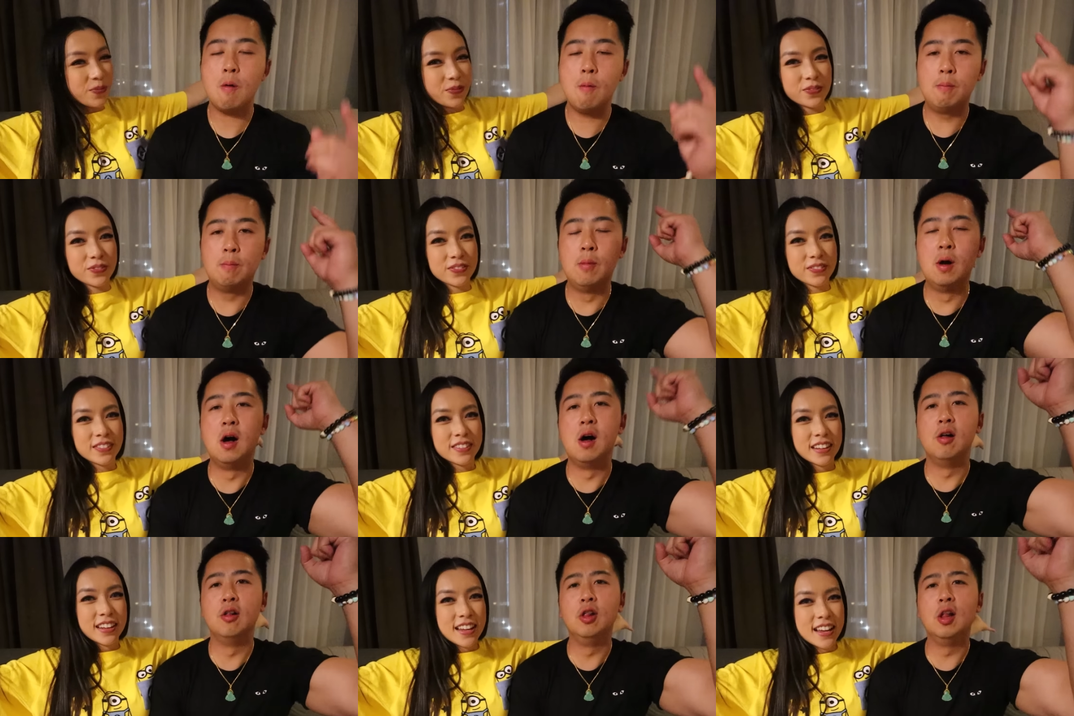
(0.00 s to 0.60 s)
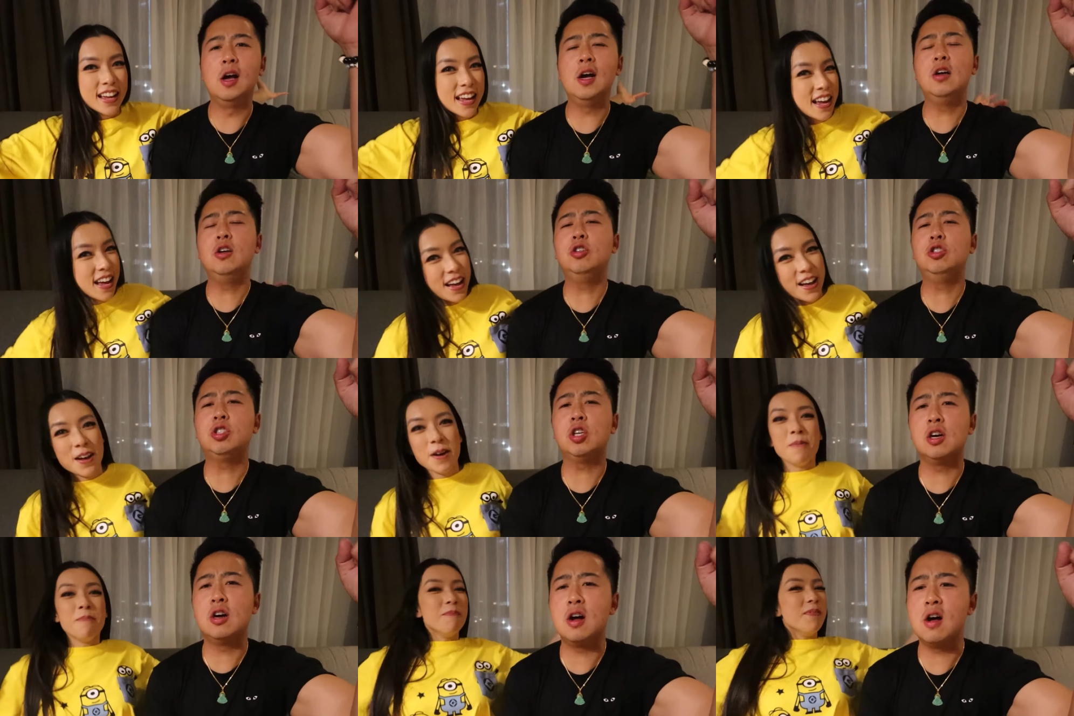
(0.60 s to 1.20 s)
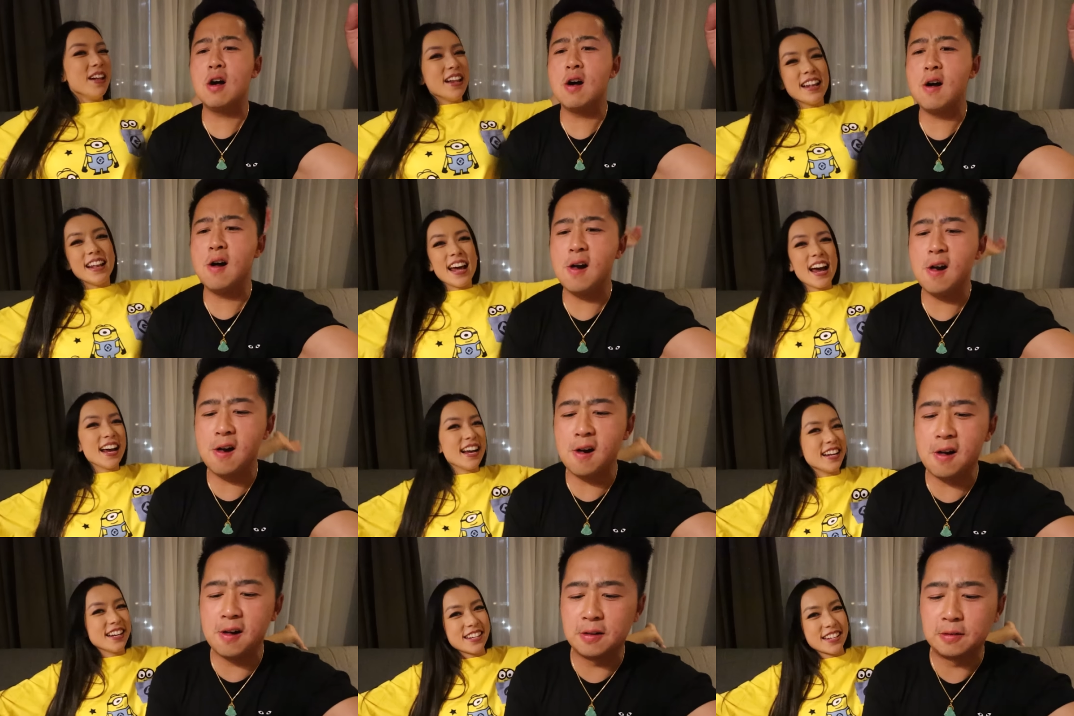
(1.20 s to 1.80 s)
Speaker 1: Malaysia!
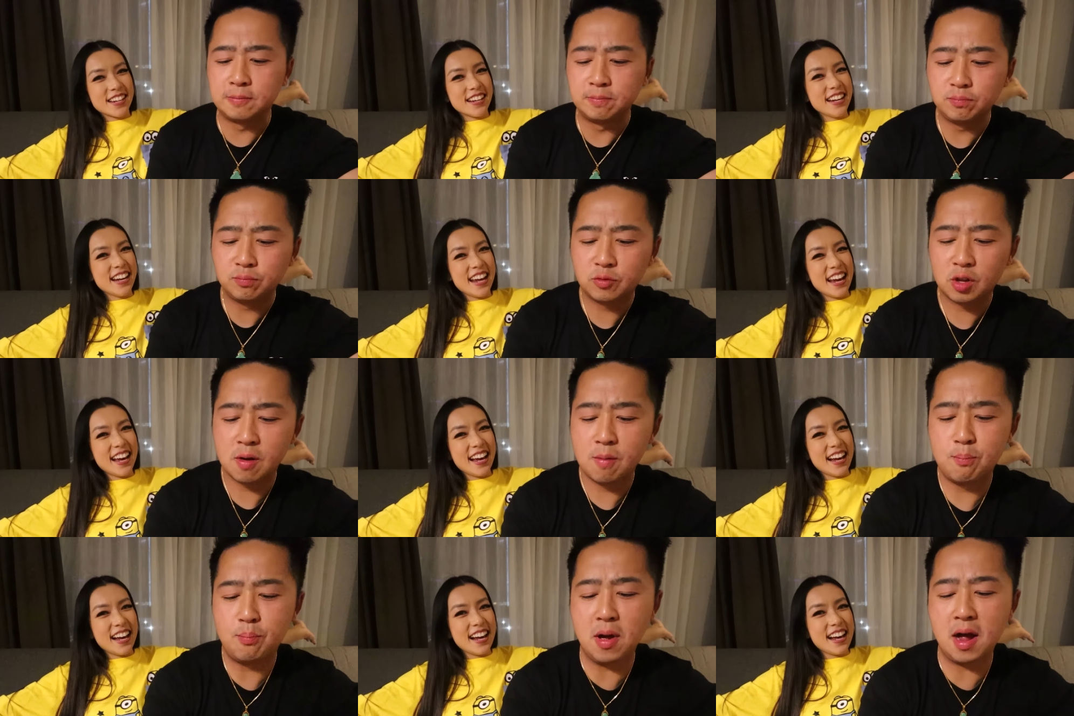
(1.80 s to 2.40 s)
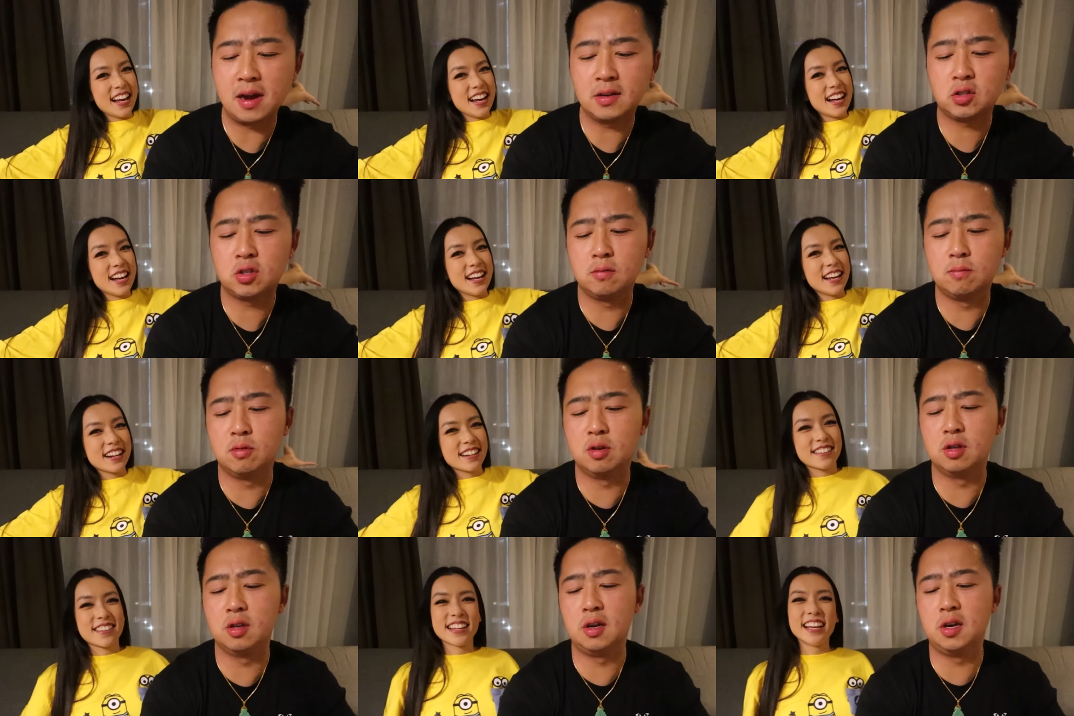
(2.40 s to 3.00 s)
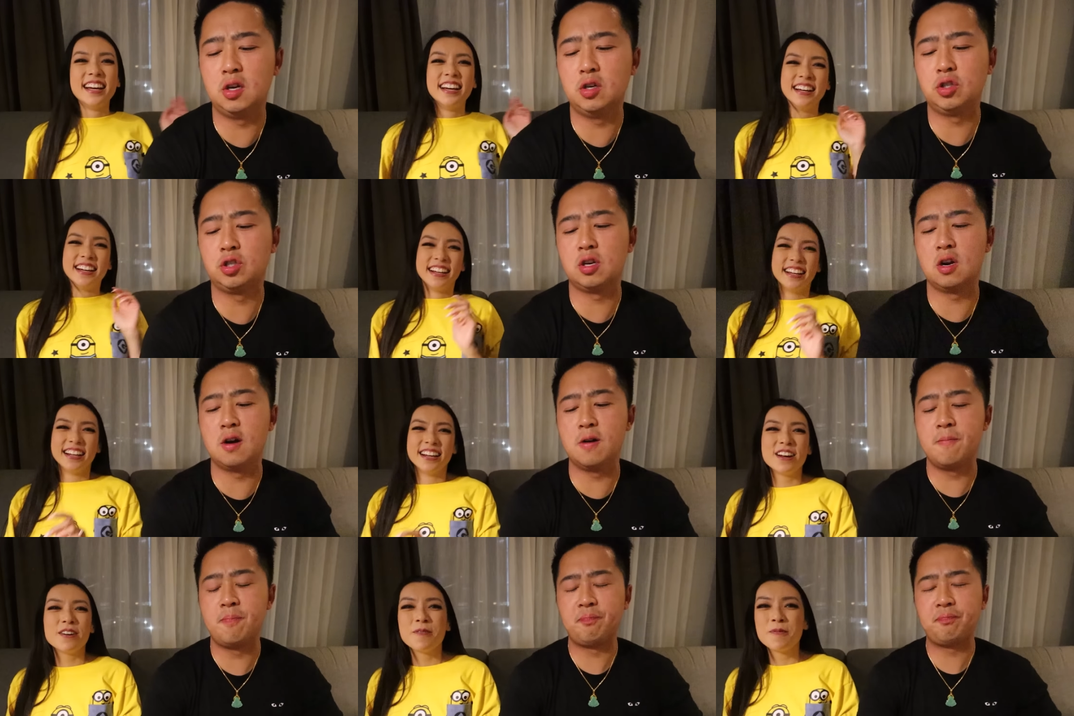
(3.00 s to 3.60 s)
Malaysia back to Malaysia